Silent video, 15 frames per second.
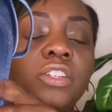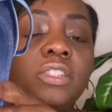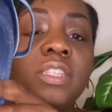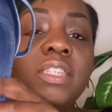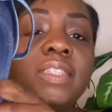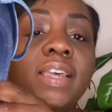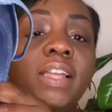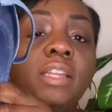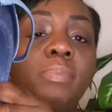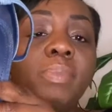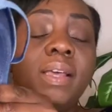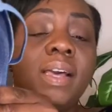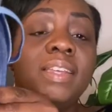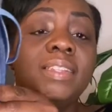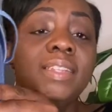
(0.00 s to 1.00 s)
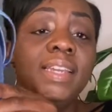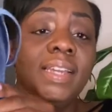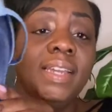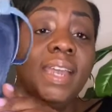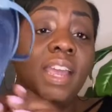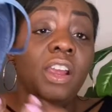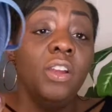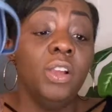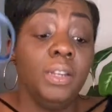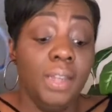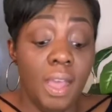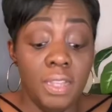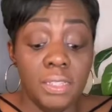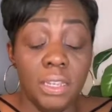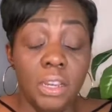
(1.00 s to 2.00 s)
to the seller because looking at her
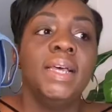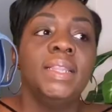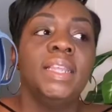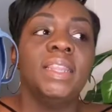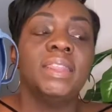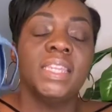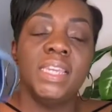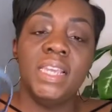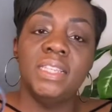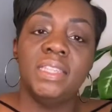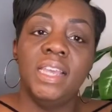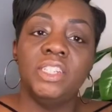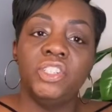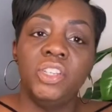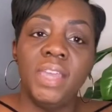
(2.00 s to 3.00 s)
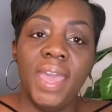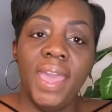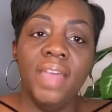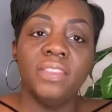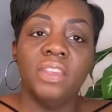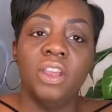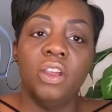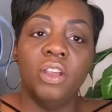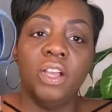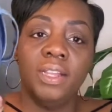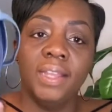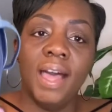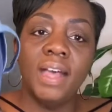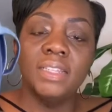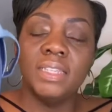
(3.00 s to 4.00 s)
closet, the things that she has in her
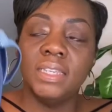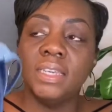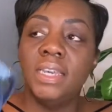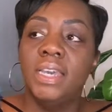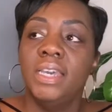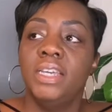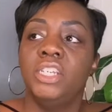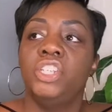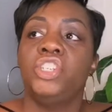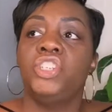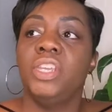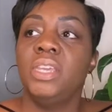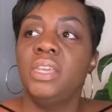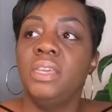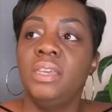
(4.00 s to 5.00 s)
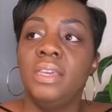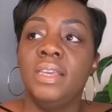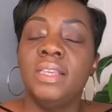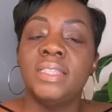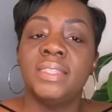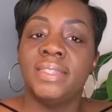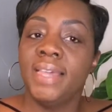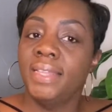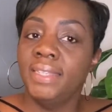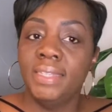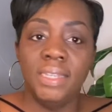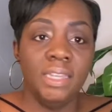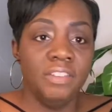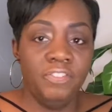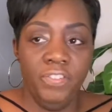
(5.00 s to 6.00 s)
closet, she is
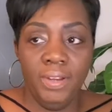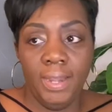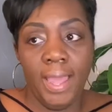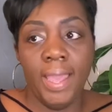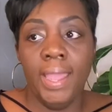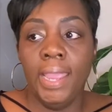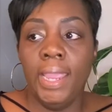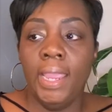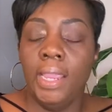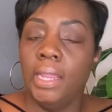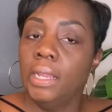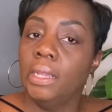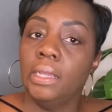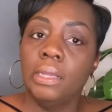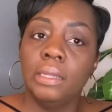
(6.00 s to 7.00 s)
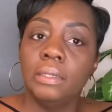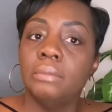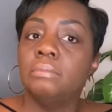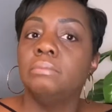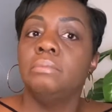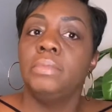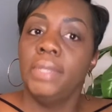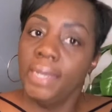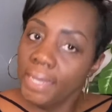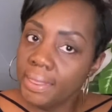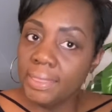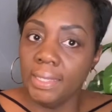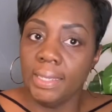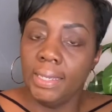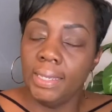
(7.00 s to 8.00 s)
selling it for like
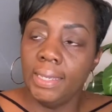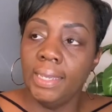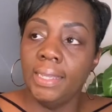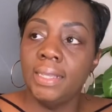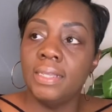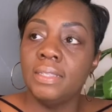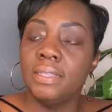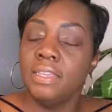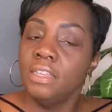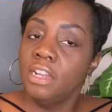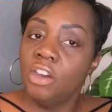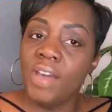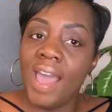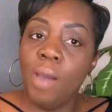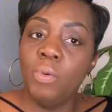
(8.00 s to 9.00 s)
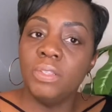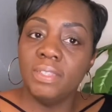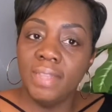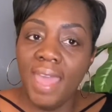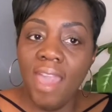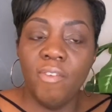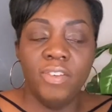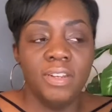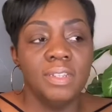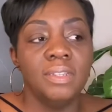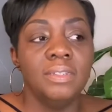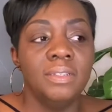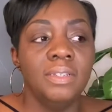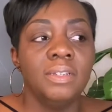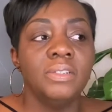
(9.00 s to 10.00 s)
nothing. And I was having a
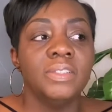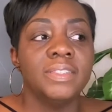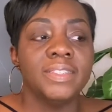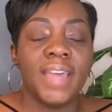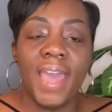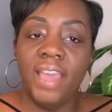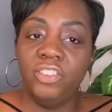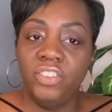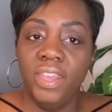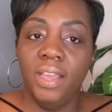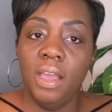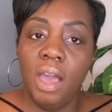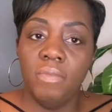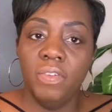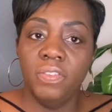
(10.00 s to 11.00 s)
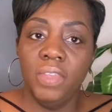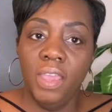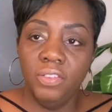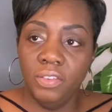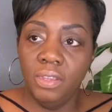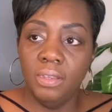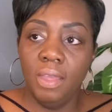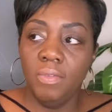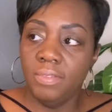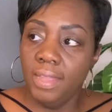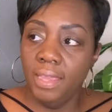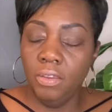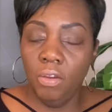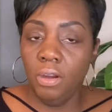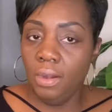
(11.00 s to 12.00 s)
little side chat conversation. I was
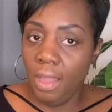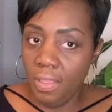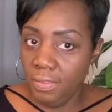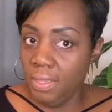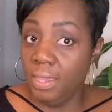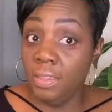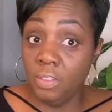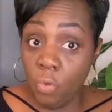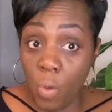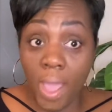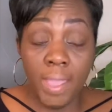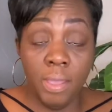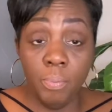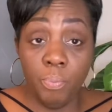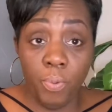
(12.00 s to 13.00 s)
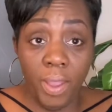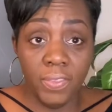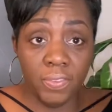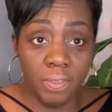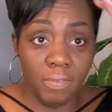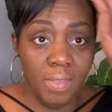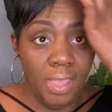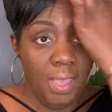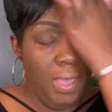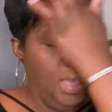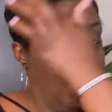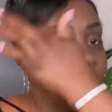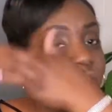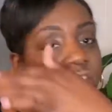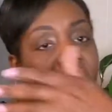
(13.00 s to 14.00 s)
like, your closet is quite impressive.
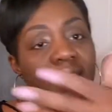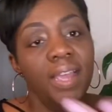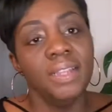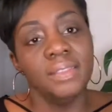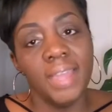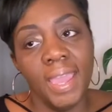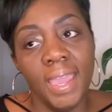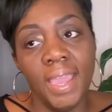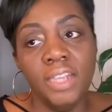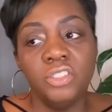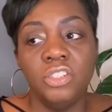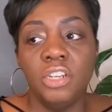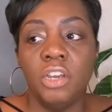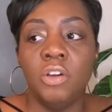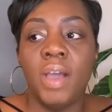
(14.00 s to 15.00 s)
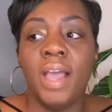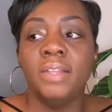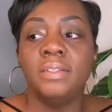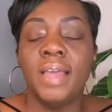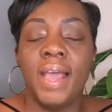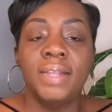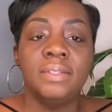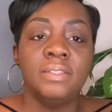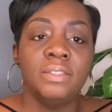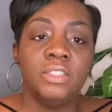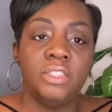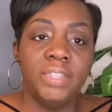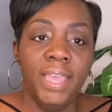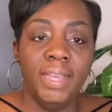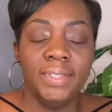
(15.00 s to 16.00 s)
And she's like, thanks. I
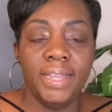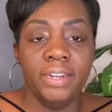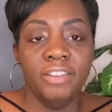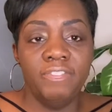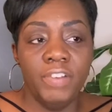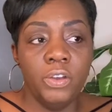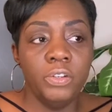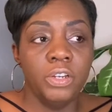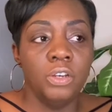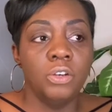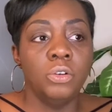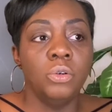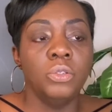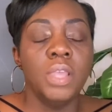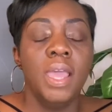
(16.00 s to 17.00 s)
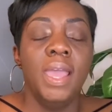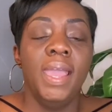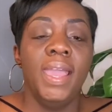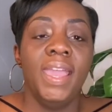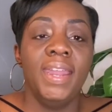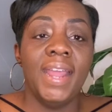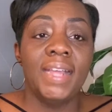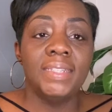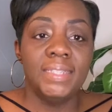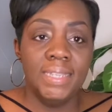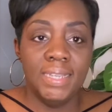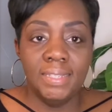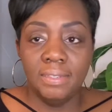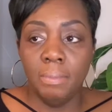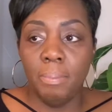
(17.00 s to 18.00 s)
take a lot of photos and I
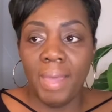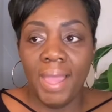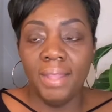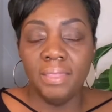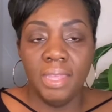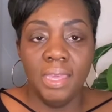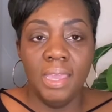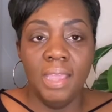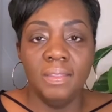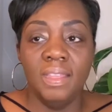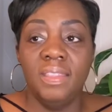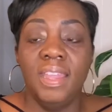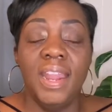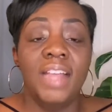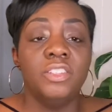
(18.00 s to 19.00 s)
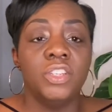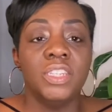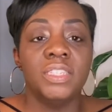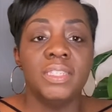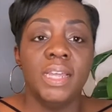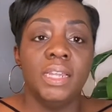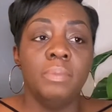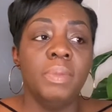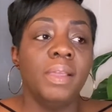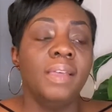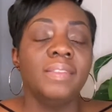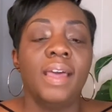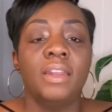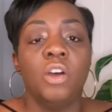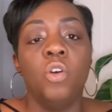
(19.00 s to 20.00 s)
tend to buy things and then I just sell it
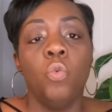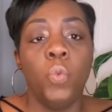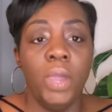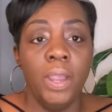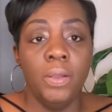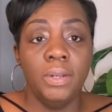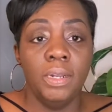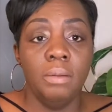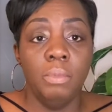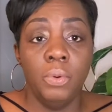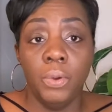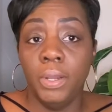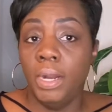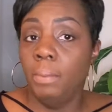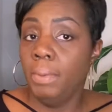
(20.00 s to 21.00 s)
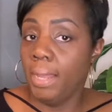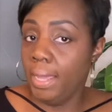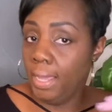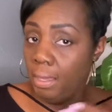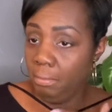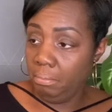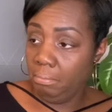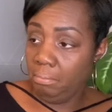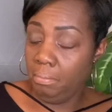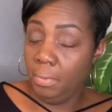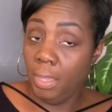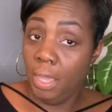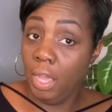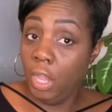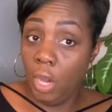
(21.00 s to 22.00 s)
because I don't wear it anymore. And I'm like,
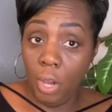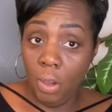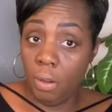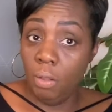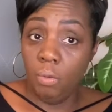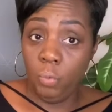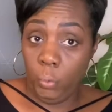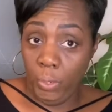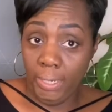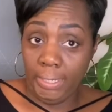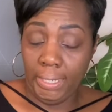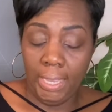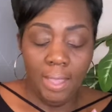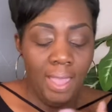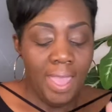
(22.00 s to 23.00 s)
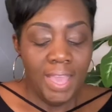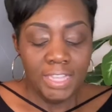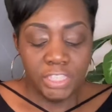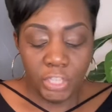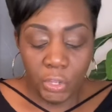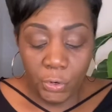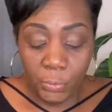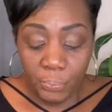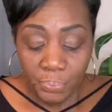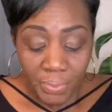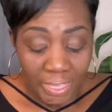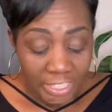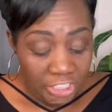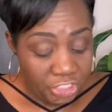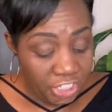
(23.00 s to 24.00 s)
girl, really? So
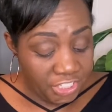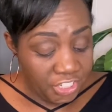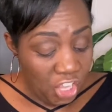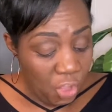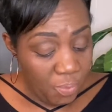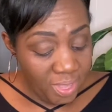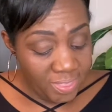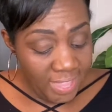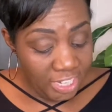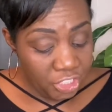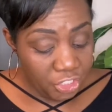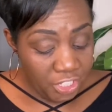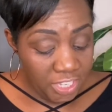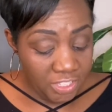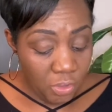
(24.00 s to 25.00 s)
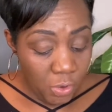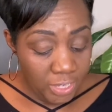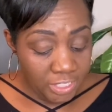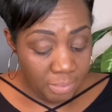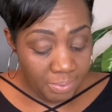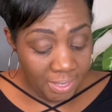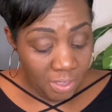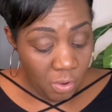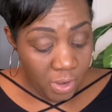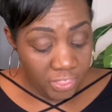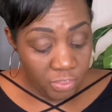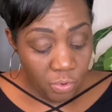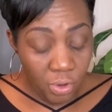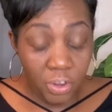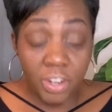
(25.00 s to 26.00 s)
she told me that she's going to be going
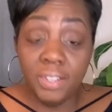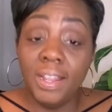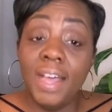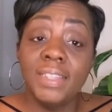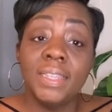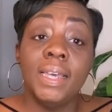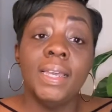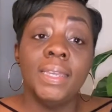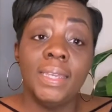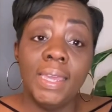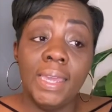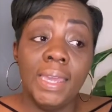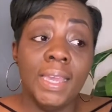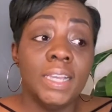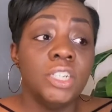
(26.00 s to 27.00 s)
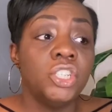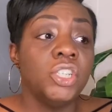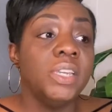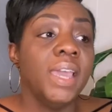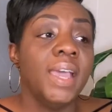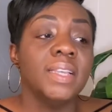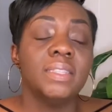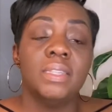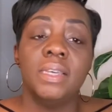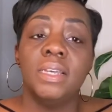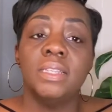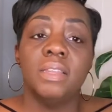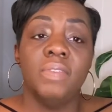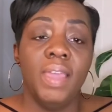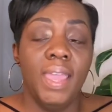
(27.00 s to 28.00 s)
through her closet again. She has
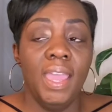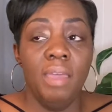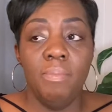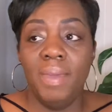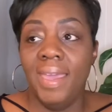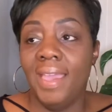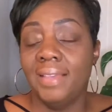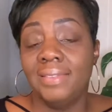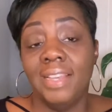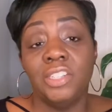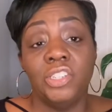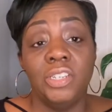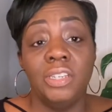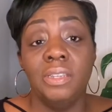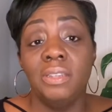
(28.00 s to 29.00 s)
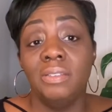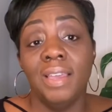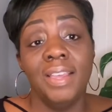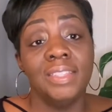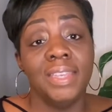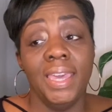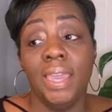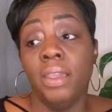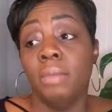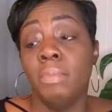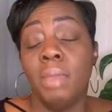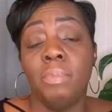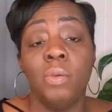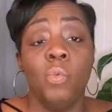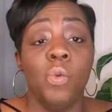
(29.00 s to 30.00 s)
tons of handbags that she has carried
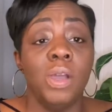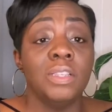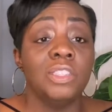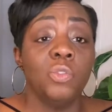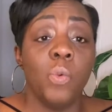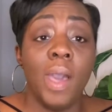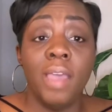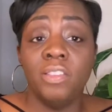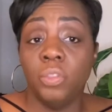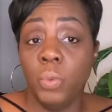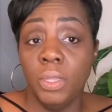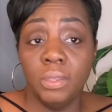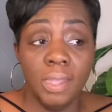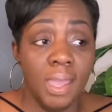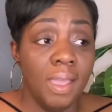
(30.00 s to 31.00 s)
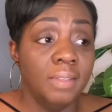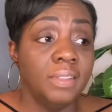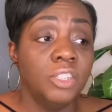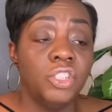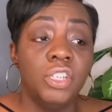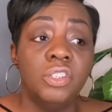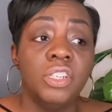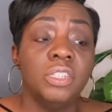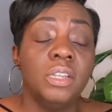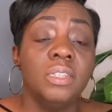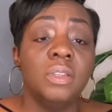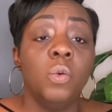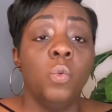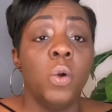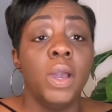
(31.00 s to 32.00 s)
maybe once, twice, 3 times that she just
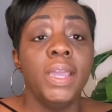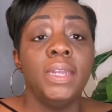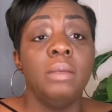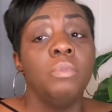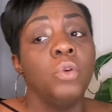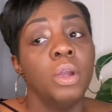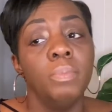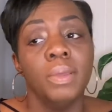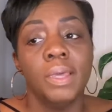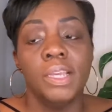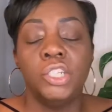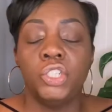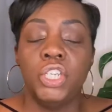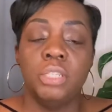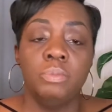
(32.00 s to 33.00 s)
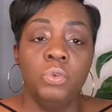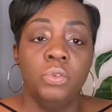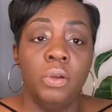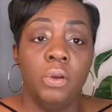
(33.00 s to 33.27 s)
doesn't want anymore because she's moved